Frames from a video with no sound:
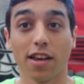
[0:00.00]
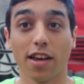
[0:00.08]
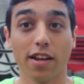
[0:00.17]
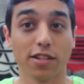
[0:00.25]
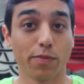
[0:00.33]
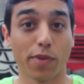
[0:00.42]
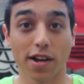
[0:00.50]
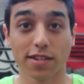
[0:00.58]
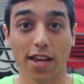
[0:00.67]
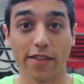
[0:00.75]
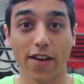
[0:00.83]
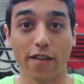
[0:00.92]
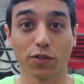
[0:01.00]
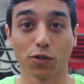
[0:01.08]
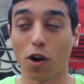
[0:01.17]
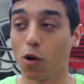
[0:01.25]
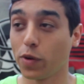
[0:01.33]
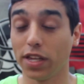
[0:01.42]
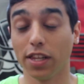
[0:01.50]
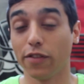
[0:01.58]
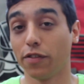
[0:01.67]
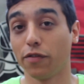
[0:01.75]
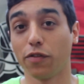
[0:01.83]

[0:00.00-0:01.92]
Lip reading: It is a Bucs life after all. We live in